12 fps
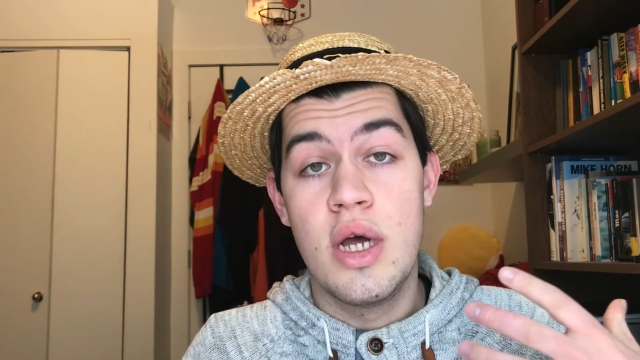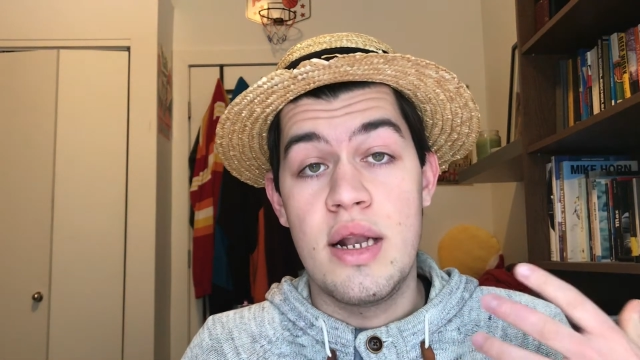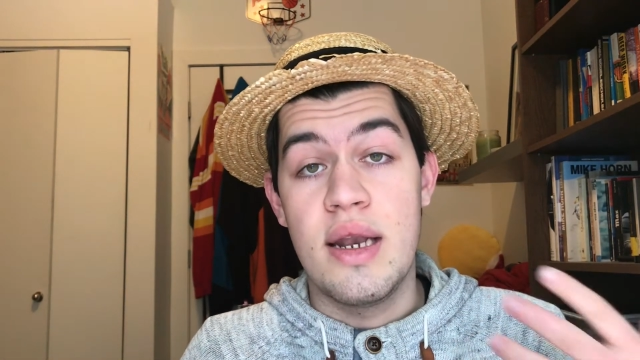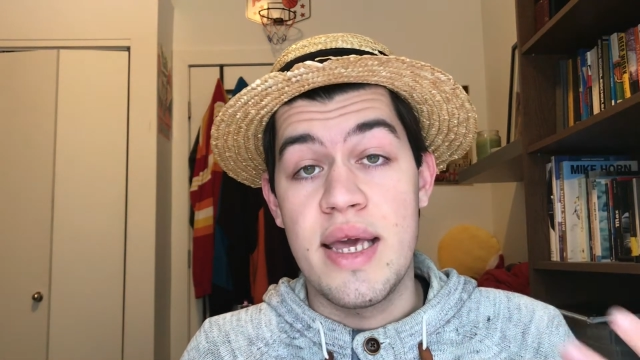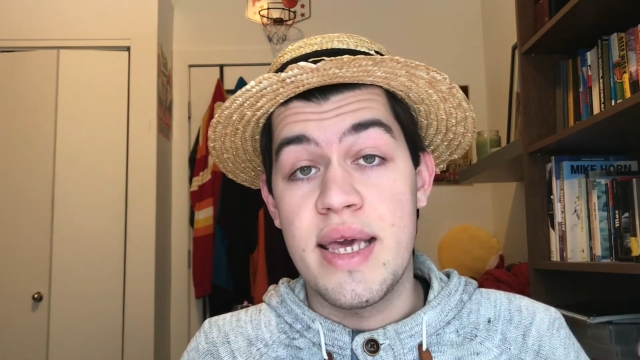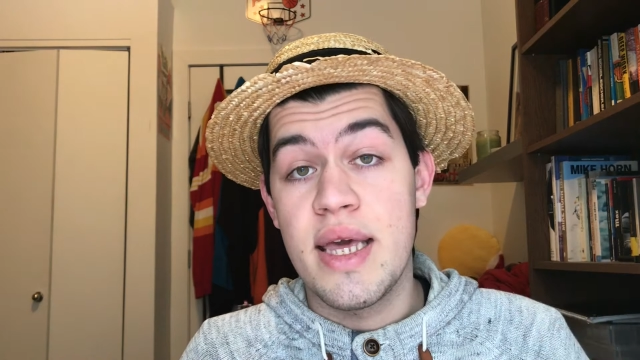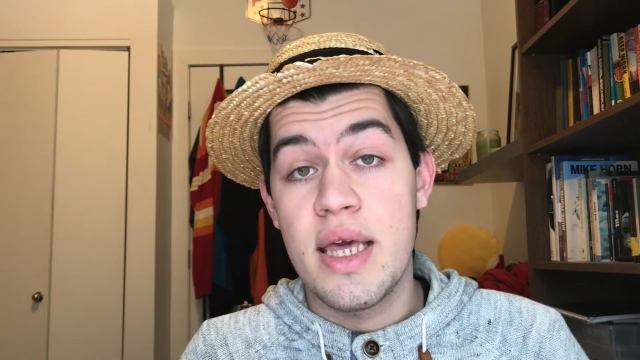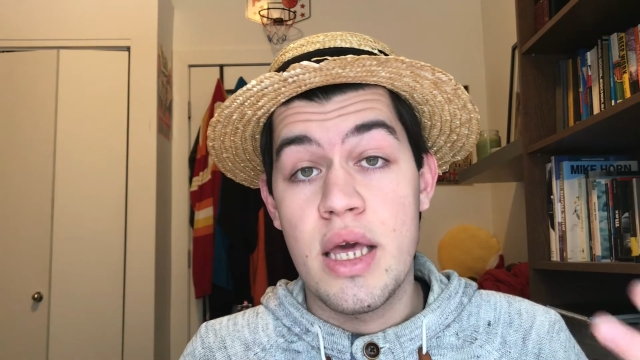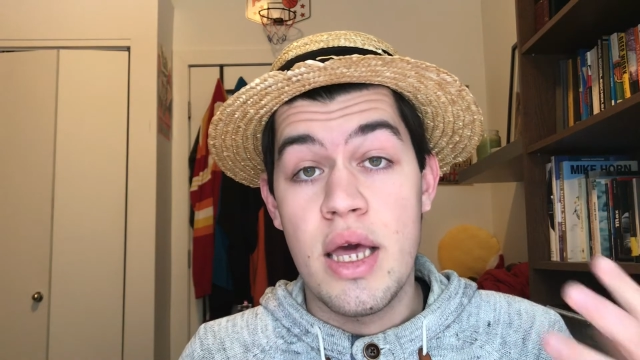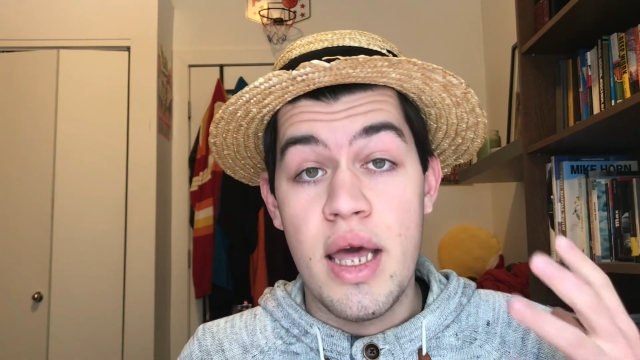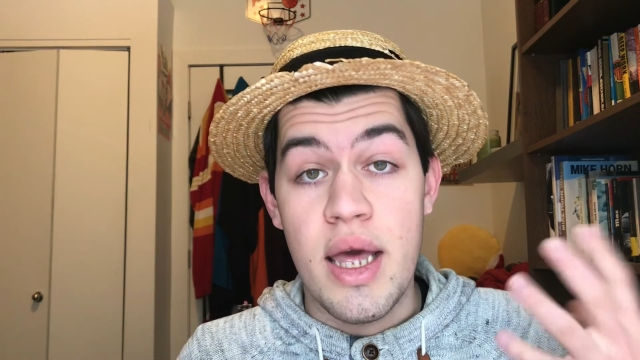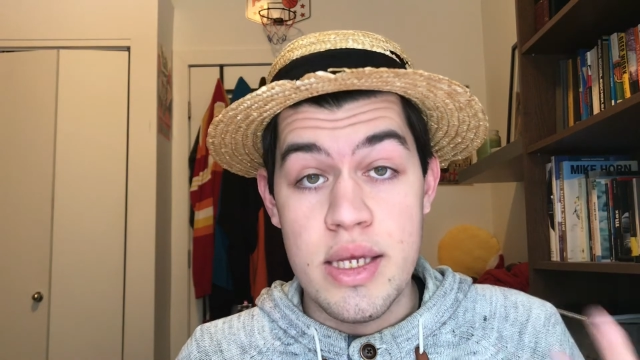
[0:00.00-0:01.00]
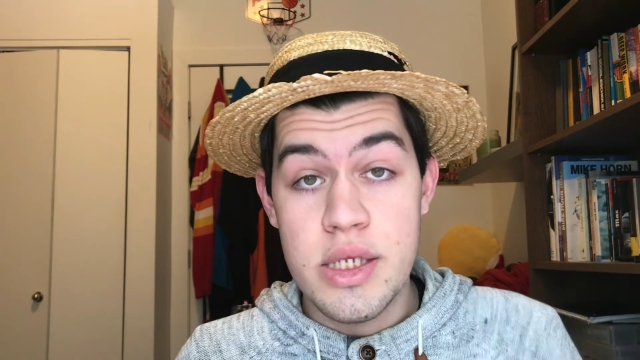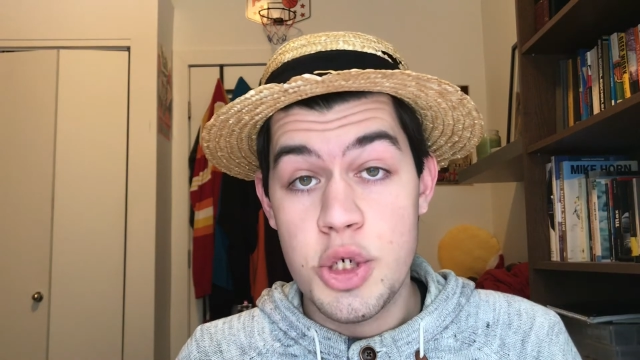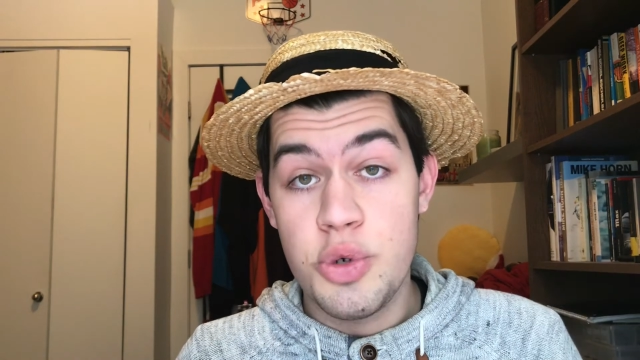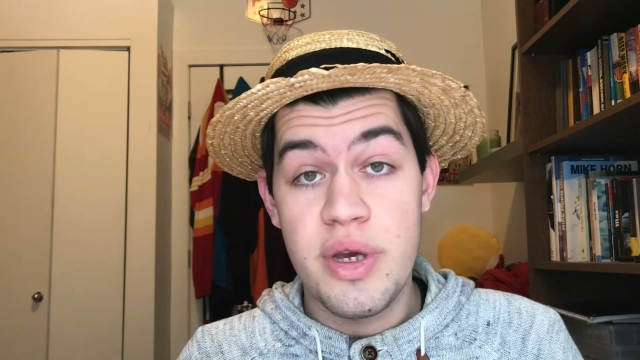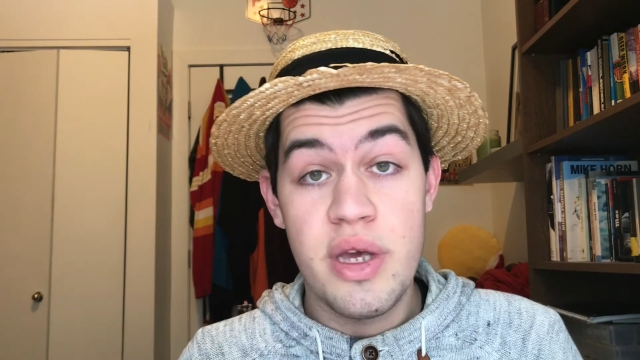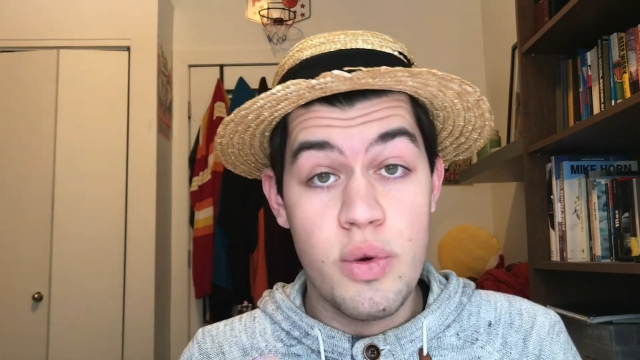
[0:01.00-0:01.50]
linking
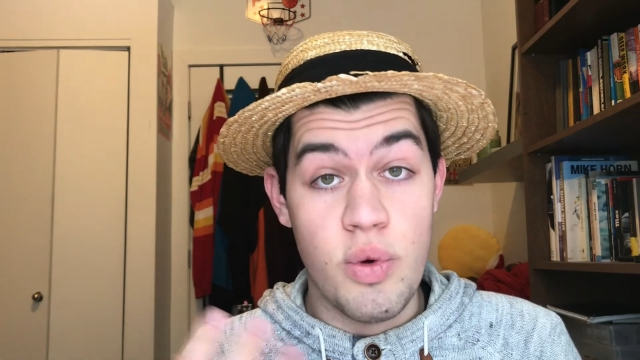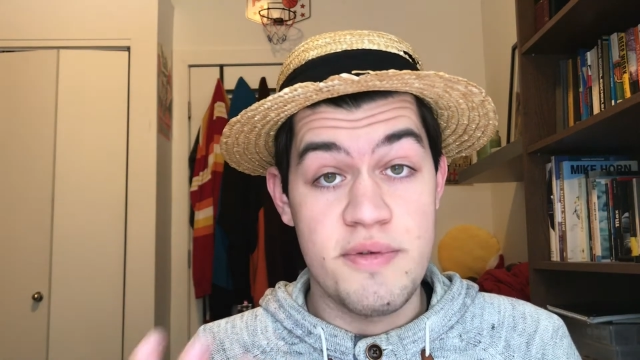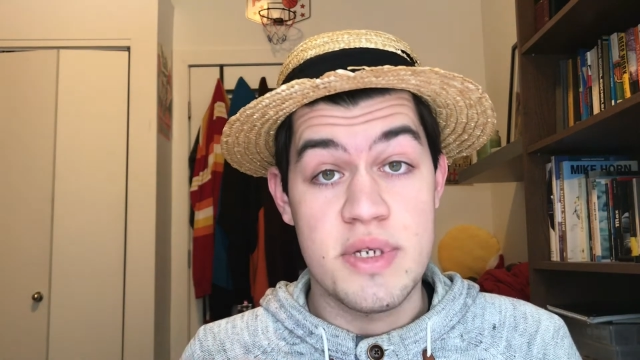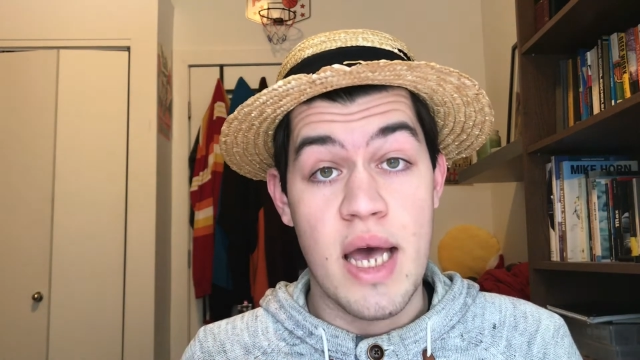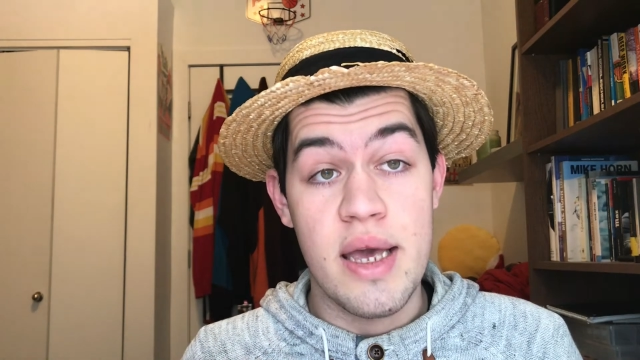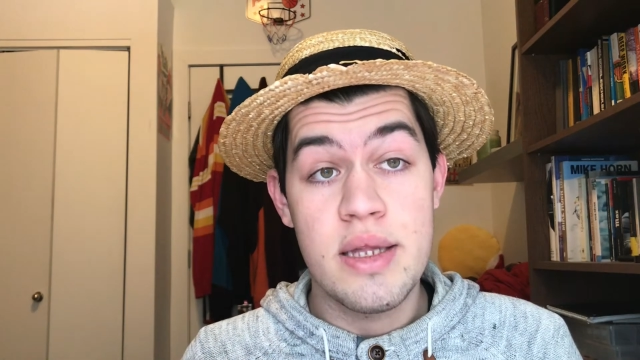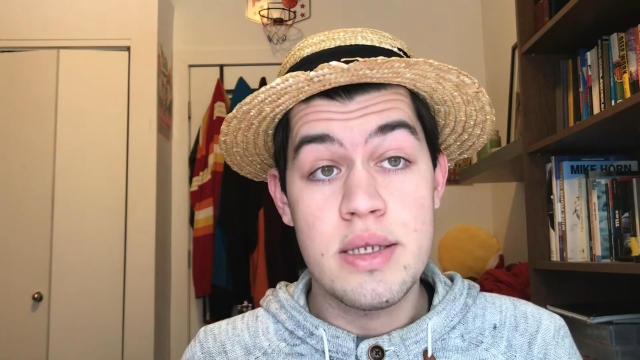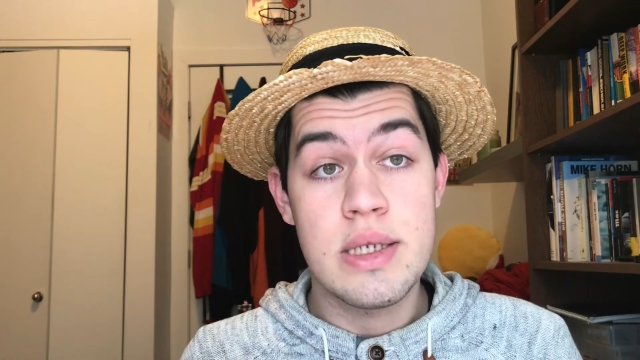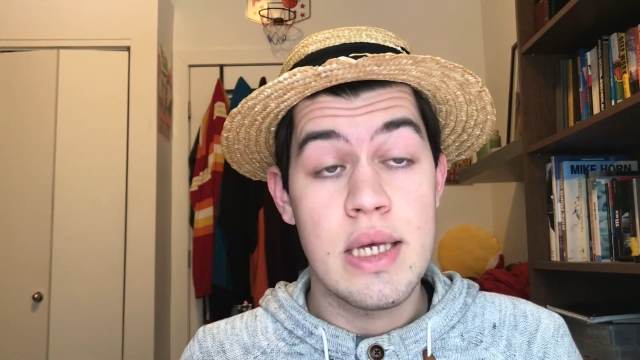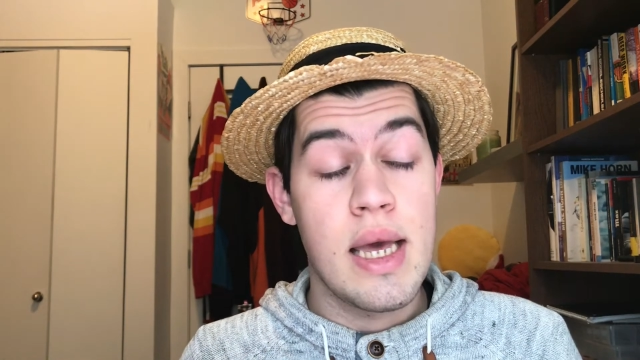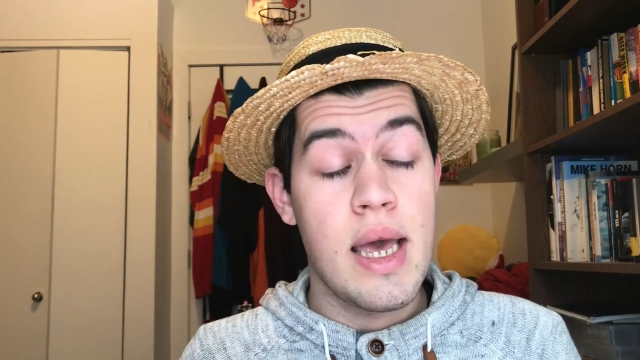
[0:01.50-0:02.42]
history with science,